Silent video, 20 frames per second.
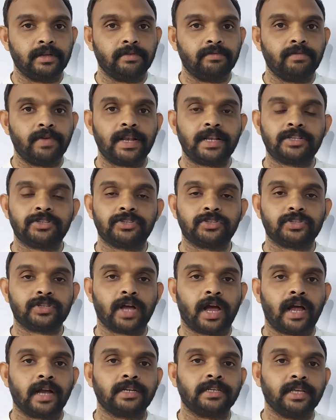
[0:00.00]
will
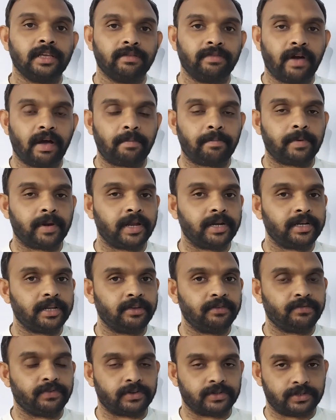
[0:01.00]
start
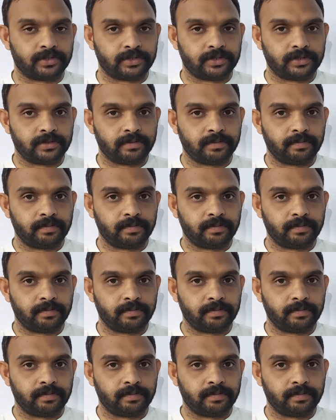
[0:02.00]
evaporating first.